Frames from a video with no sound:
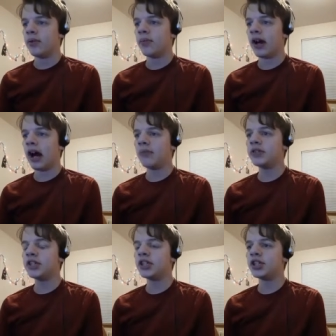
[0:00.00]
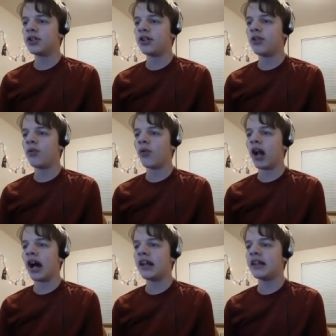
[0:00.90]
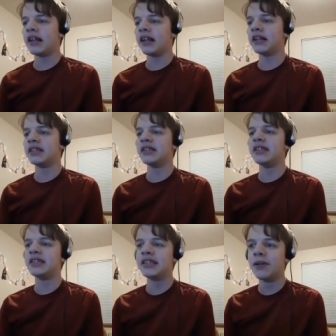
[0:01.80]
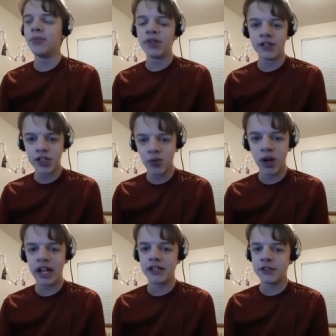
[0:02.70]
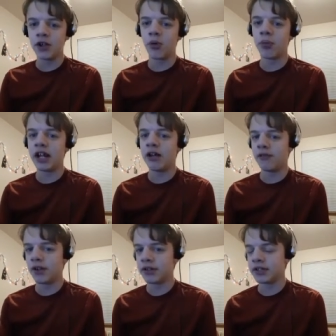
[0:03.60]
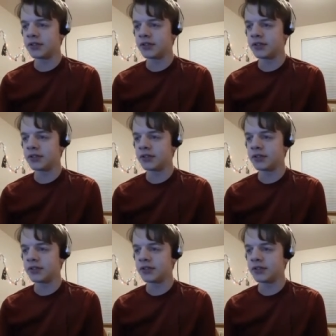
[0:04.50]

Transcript: But I'm just going to show you what I think is the simplest way to open a vault.